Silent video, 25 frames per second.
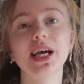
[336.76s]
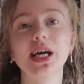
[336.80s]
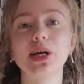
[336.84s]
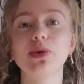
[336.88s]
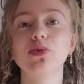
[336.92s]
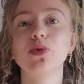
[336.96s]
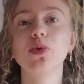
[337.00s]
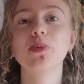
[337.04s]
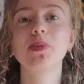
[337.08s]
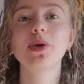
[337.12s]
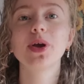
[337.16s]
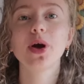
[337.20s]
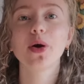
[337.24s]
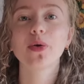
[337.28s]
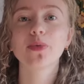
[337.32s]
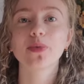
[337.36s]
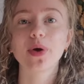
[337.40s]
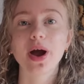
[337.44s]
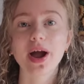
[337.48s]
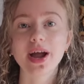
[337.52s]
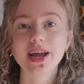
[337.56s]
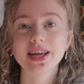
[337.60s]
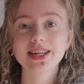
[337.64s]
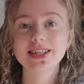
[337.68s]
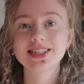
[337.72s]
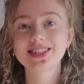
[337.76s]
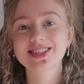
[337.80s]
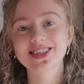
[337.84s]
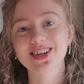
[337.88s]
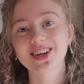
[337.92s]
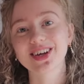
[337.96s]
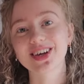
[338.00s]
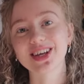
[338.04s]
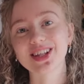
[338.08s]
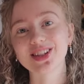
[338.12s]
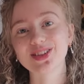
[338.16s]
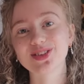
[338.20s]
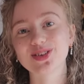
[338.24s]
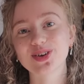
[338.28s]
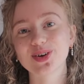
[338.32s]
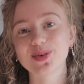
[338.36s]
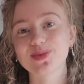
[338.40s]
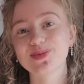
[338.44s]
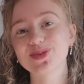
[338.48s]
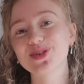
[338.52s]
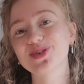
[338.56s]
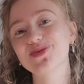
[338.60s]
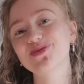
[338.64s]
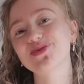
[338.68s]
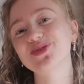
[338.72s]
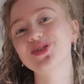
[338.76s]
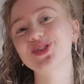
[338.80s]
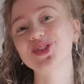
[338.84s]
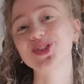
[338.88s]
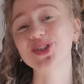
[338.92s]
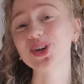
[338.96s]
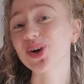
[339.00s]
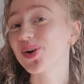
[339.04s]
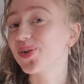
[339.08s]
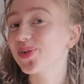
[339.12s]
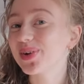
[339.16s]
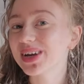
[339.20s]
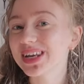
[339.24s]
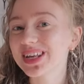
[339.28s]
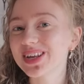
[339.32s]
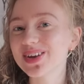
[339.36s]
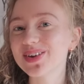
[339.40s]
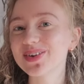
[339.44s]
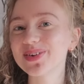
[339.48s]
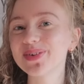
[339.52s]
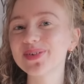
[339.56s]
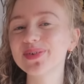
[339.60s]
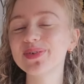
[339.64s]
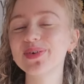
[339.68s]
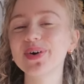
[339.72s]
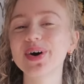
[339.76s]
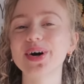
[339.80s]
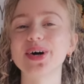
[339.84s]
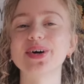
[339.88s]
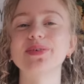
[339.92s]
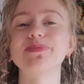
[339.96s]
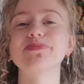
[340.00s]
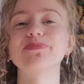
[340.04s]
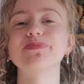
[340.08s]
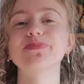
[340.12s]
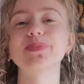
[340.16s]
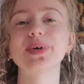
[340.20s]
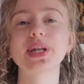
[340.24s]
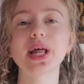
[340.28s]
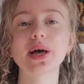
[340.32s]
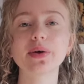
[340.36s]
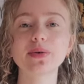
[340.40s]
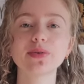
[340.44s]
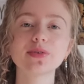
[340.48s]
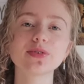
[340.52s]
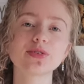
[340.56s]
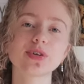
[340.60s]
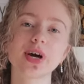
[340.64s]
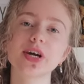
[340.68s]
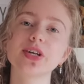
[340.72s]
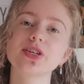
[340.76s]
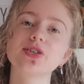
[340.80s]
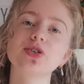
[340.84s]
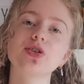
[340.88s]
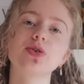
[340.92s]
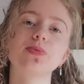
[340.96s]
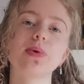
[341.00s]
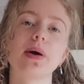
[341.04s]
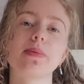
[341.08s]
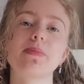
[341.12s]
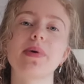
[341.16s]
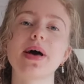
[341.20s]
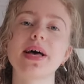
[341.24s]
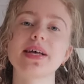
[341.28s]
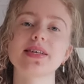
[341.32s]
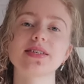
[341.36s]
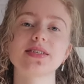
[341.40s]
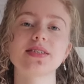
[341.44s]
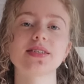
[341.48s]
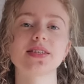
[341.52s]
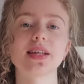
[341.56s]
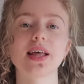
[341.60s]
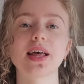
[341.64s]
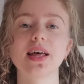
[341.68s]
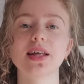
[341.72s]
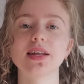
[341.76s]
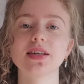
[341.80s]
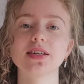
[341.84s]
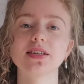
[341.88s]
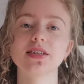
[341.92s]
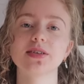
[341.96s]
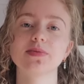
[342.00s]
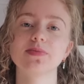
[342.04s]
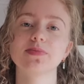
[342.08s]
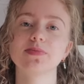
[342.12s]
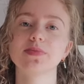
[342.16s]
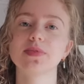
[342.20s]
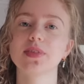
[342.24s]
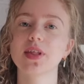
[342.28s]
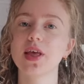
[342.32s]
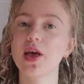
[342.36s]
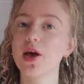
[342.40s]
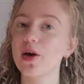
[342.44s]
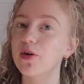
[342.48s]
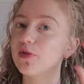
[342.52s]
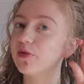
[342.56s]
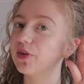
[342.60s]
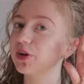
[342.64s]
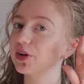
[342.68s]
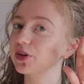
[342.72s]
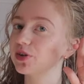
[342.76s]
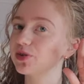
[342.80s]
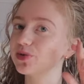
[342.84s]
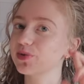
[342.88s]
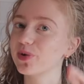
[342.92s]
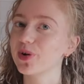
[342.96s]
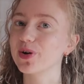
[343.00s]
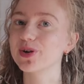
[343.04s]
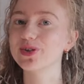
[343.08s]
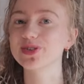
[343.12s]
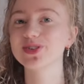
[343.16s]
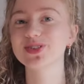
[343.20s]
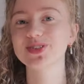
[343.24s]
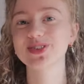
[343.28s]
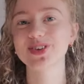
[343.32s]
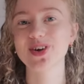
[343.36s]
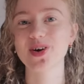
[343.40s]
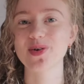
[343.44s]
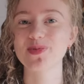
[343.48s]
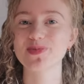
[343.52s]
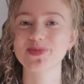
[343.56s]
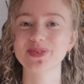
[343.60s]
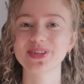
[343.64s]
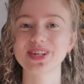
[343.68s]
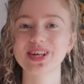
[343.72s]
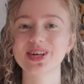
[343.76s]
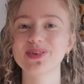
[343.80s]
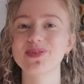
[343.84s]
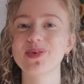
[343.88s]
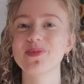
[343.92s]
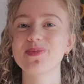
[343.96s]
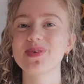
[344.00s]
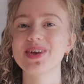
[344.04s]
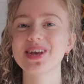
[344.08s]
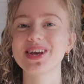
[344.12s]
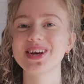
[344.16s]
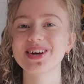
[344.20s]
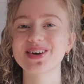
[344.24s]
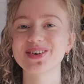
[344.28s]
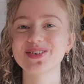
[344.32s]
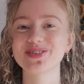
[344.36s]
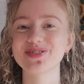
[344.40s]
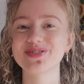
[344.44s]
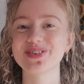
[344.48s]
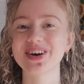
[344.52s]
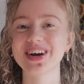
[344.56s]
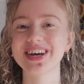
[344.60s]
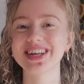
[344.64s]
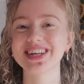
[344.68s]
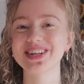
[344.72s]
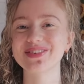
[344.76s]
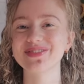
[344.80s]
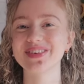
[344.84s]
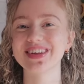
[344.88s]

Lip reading: it will be alright in terms of showing you, but I'll try to do my best and fingers crossed, hopefully it will be fine